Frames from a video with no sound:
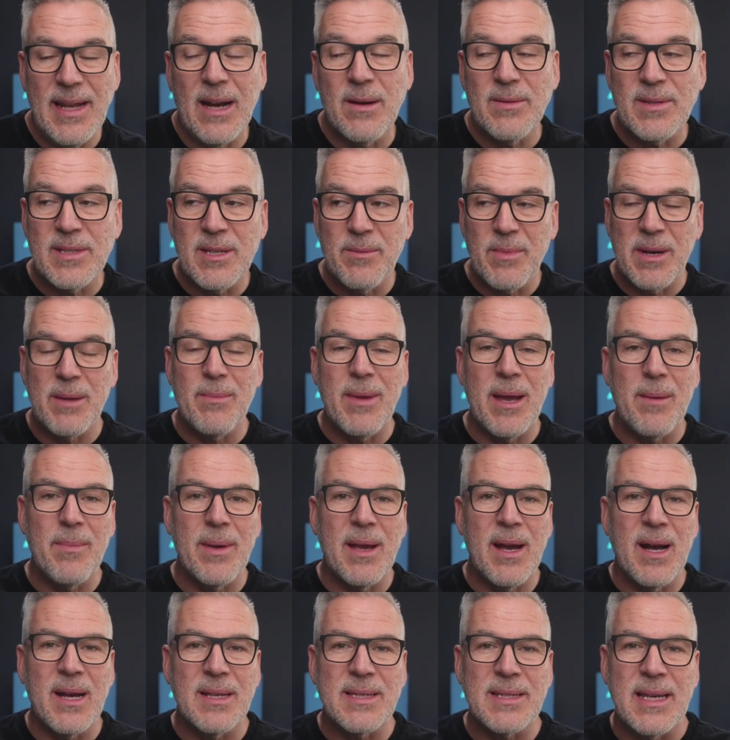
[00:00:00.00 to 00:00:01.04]
Now, somebody might be
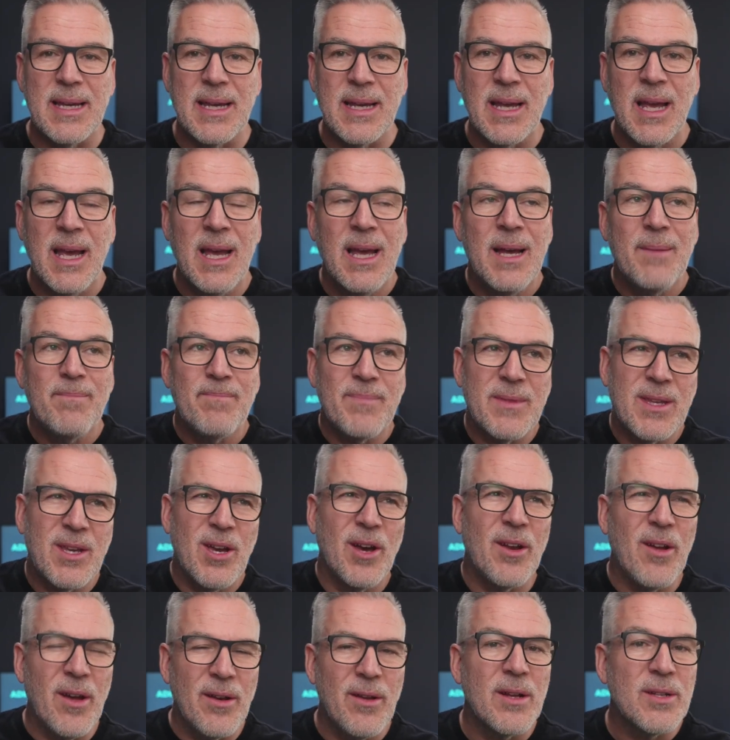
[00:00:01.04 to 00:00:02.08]
asking,
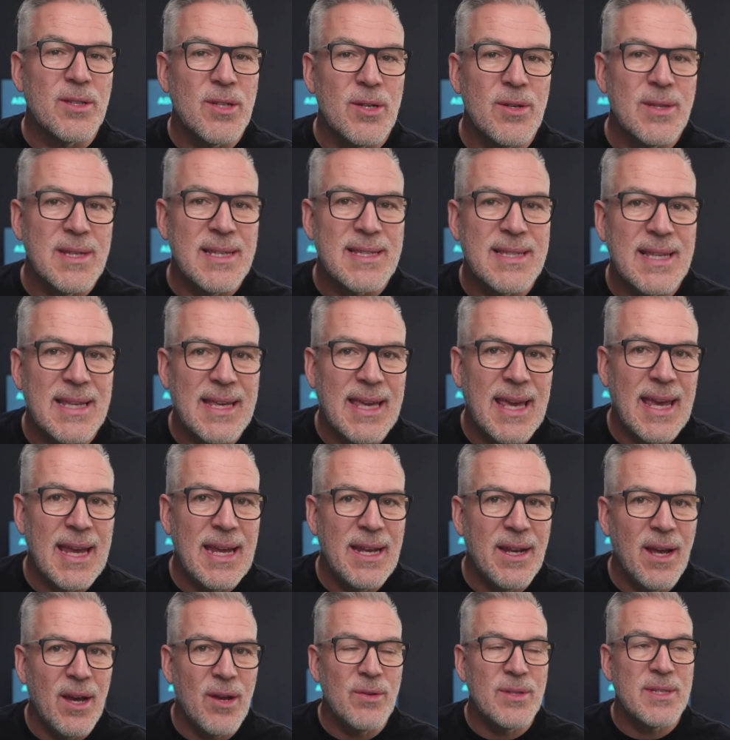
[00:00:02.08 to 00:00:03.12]
could I not do this in
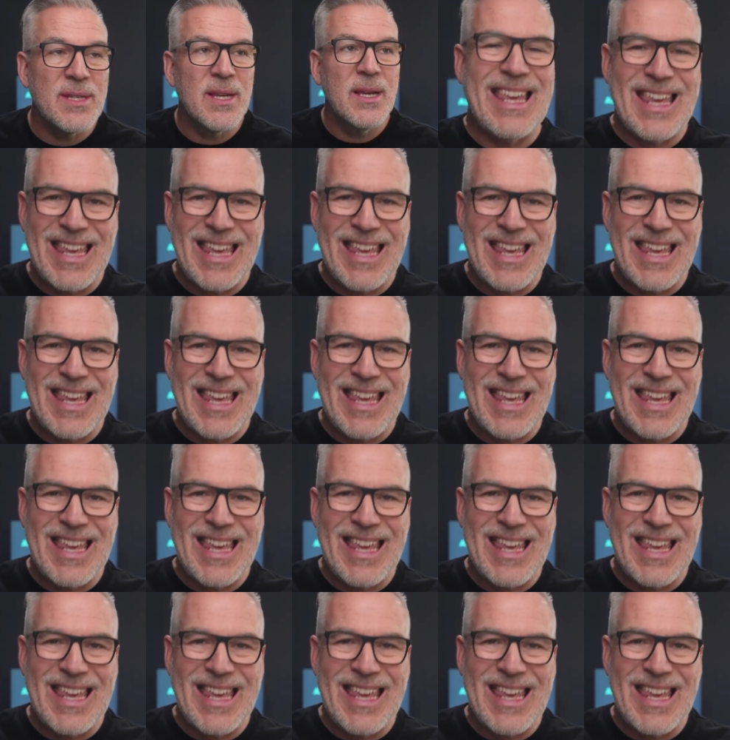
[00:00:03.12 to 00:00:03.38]
Keynote?